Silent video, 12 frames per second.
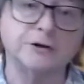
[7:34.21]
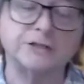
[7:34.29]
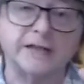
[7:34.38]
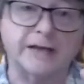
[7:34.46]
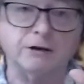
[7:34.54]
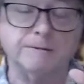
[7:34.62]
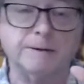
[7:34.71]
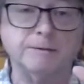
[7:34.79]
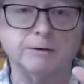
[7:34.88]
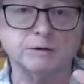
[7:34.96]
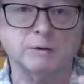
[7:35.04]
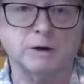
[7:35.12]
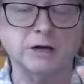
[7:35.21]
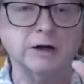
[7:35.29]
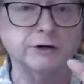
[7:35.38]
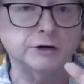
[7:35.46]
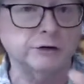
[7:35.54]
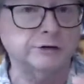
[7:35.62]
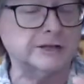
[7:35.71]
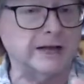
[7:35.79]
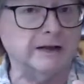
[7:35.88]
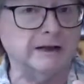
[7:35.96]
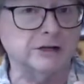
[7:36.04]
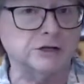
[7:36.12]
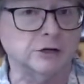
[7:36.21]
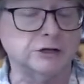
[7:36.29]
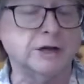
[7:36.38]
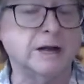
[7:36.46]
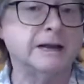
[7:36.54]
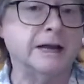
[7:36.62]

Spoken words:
scale. Remember, there was one other new scale I showed you.